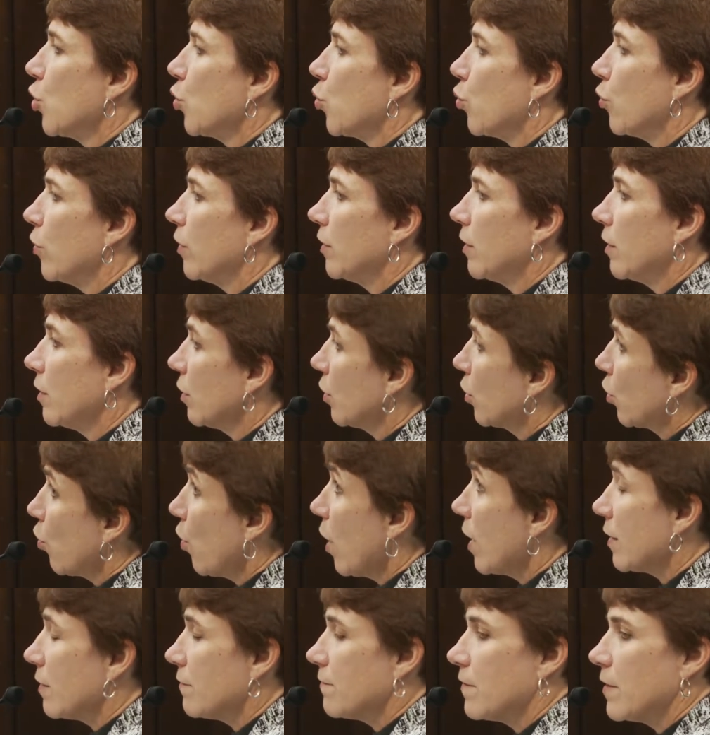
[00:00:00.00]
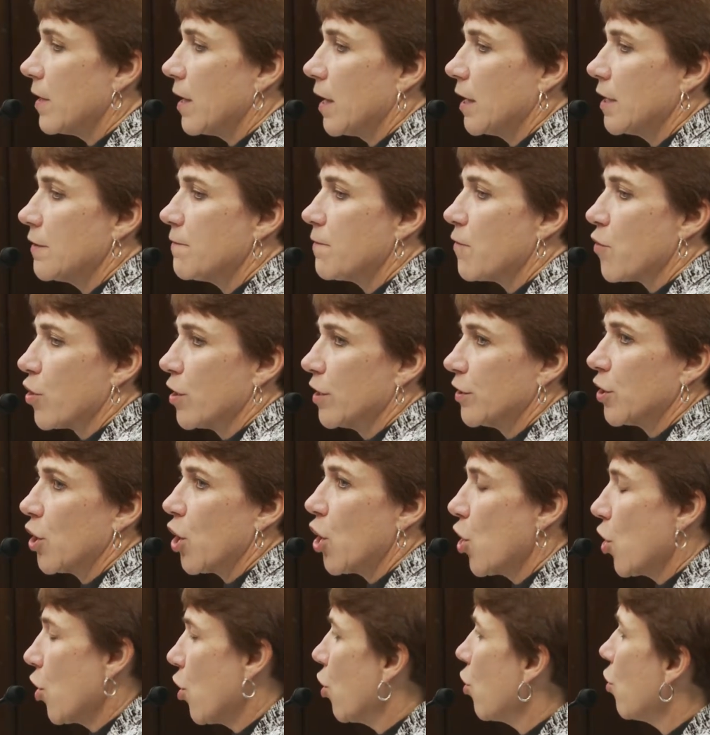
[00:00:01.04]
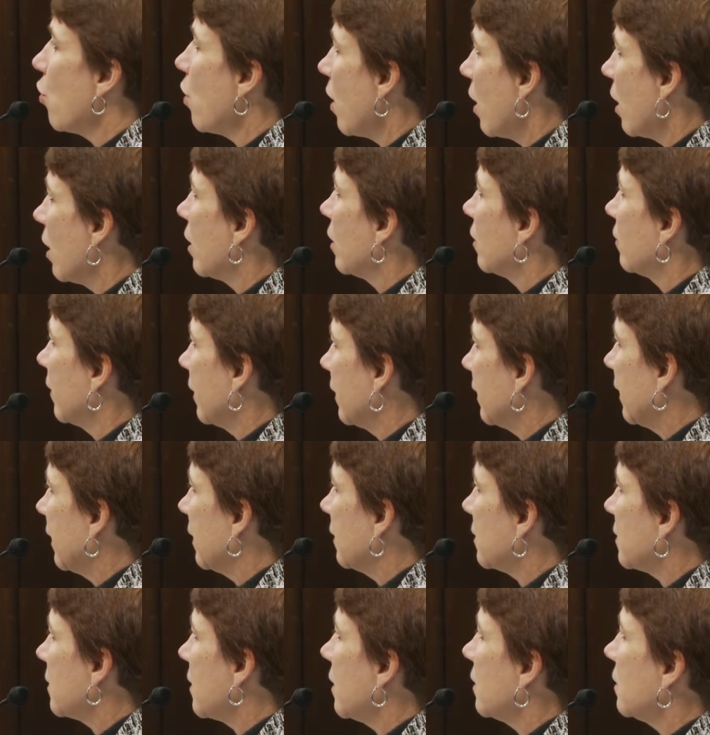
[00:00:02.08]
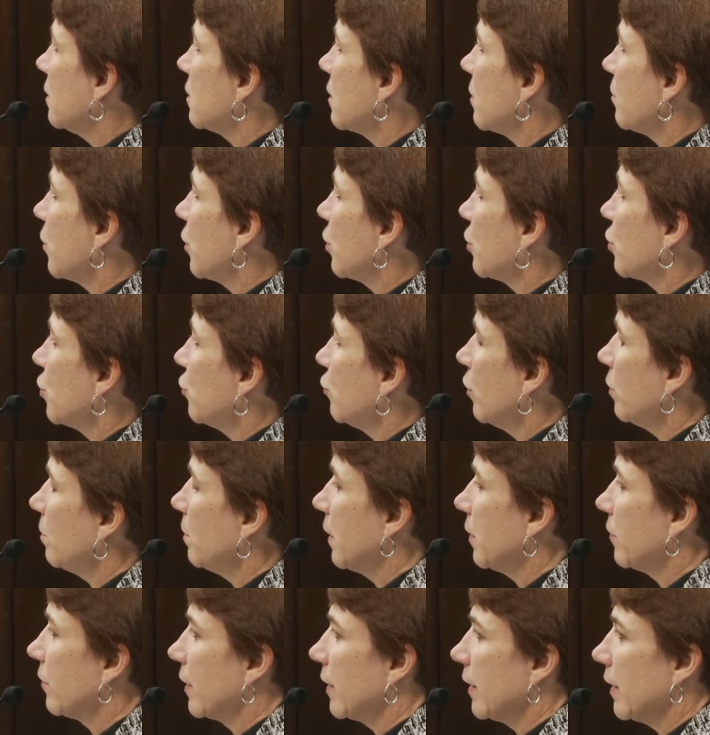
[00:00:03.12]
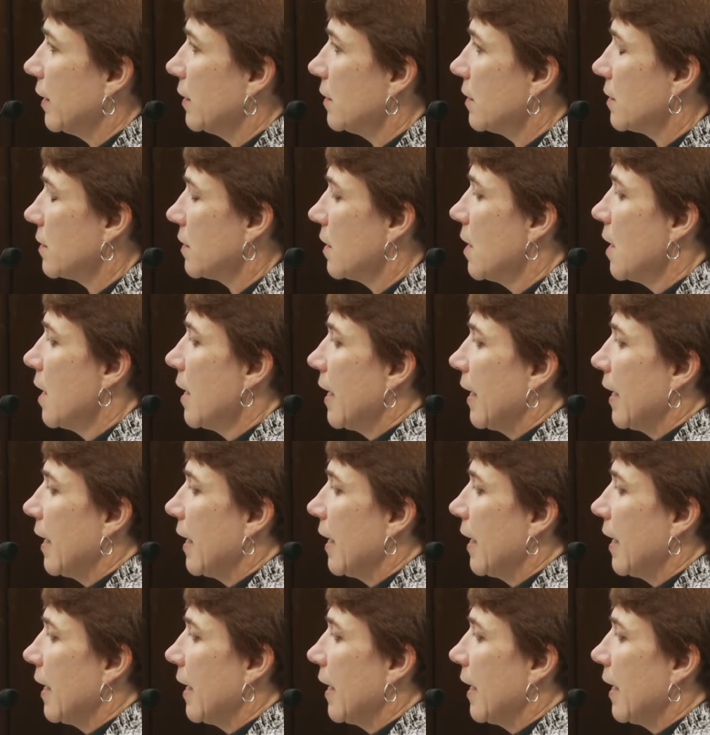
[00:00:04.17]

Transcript: would qualify for an OR release, that is the person would be released.